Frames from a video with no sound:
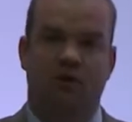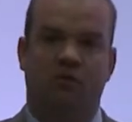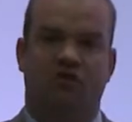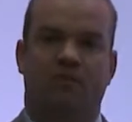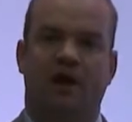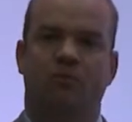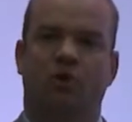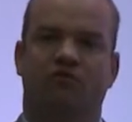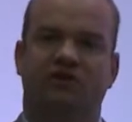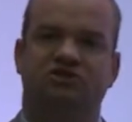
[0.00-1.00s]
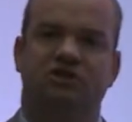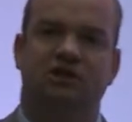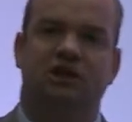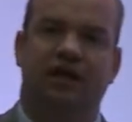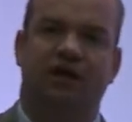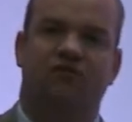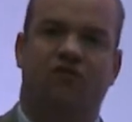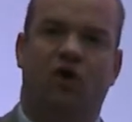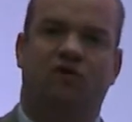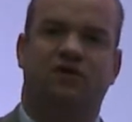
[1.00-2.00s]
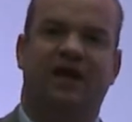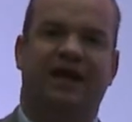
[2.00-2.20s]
with my more recently evolved